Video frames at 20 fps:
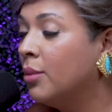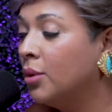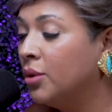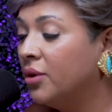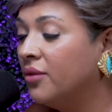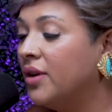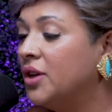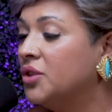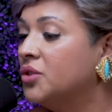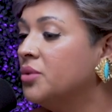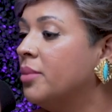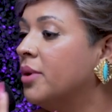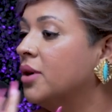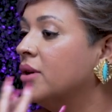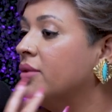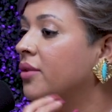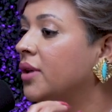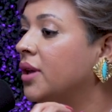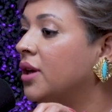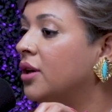motivation part
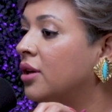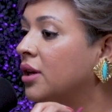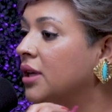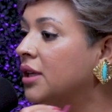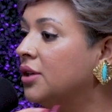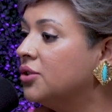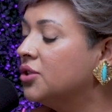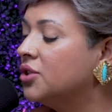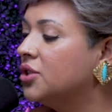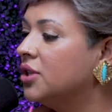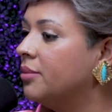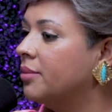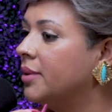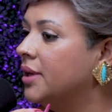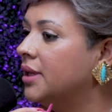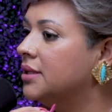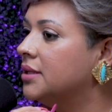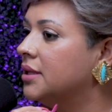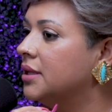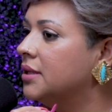of it and our leadership,
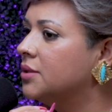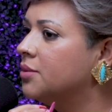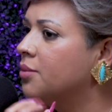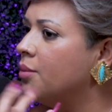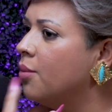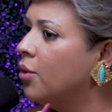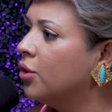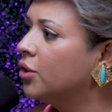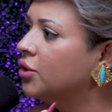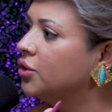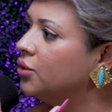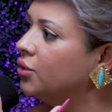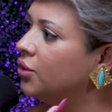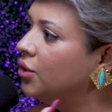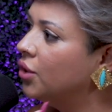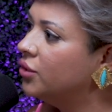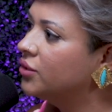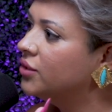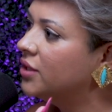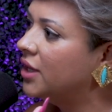it's more to
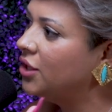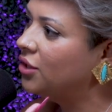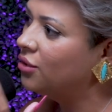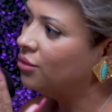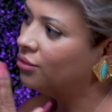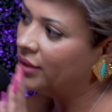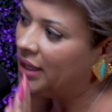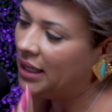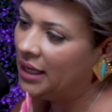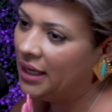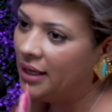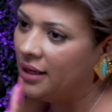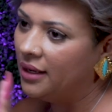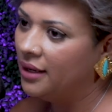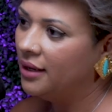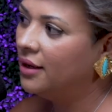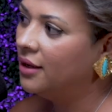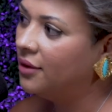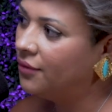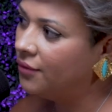those that you really
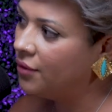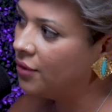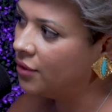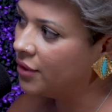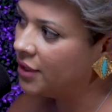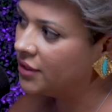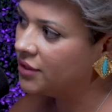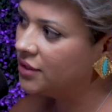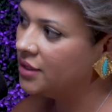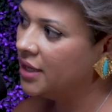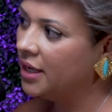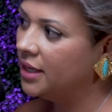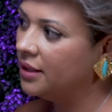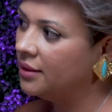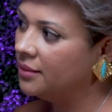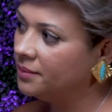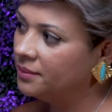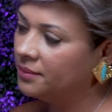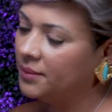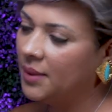focus, not
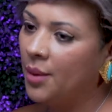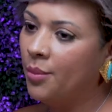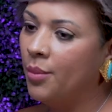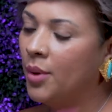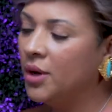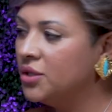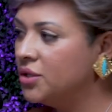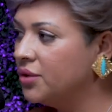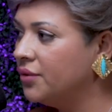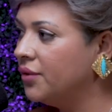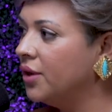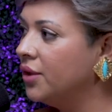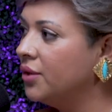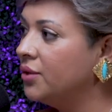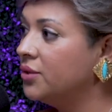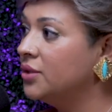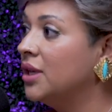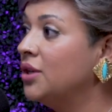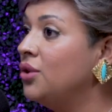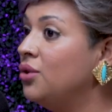a bunch of
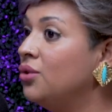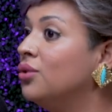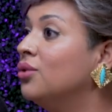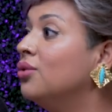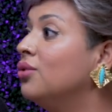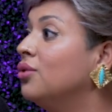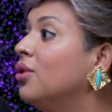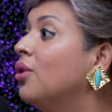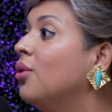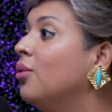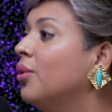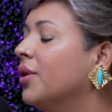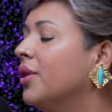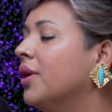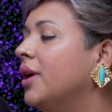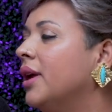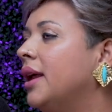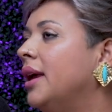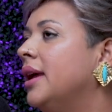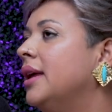others that you don't know where
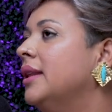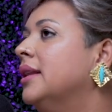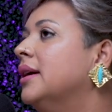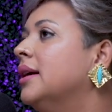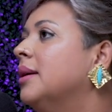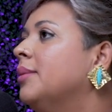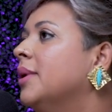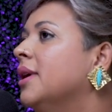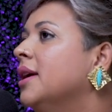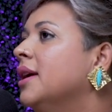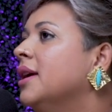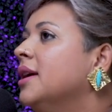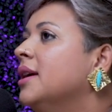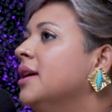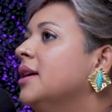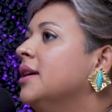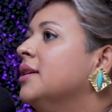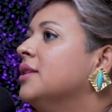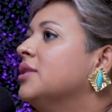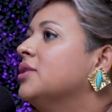they're going to end up.
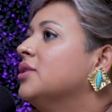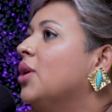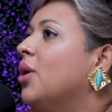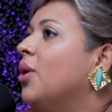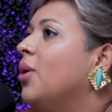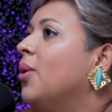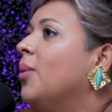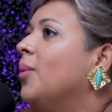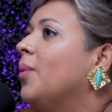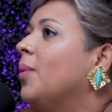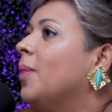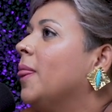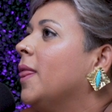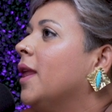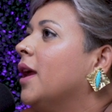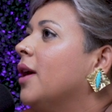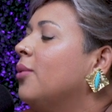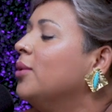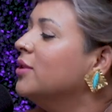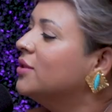So
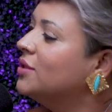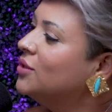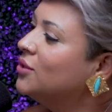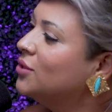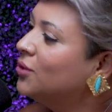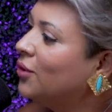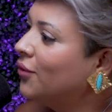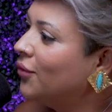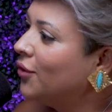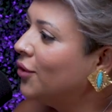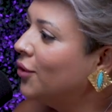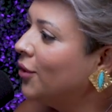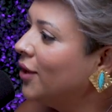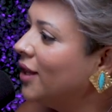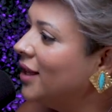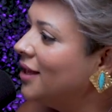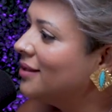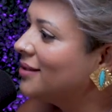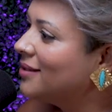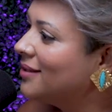what's in store for
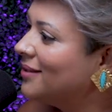Norkis?